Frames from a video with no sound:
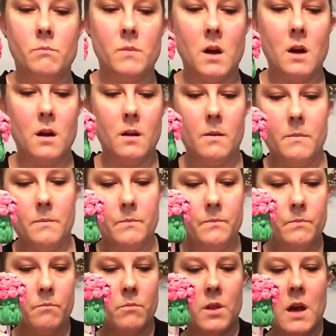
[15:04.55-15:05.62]

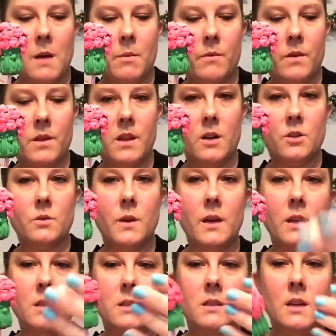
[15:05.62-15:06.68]
blob of it there so I
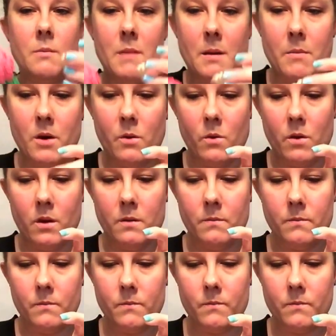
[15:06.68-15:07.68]
can stick my bow on.